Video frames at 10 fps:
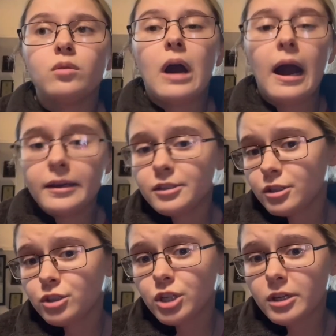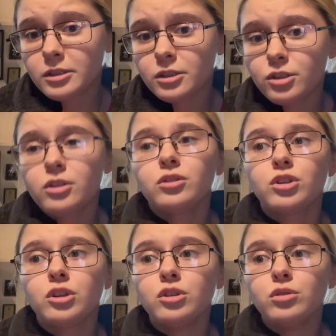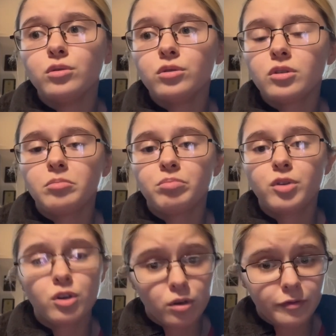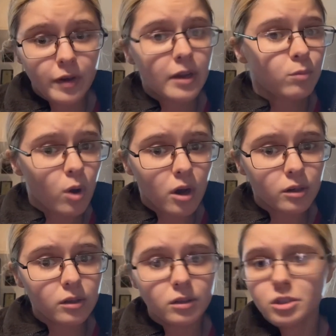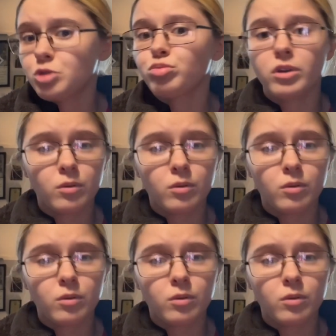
I suggest to use purified water, spring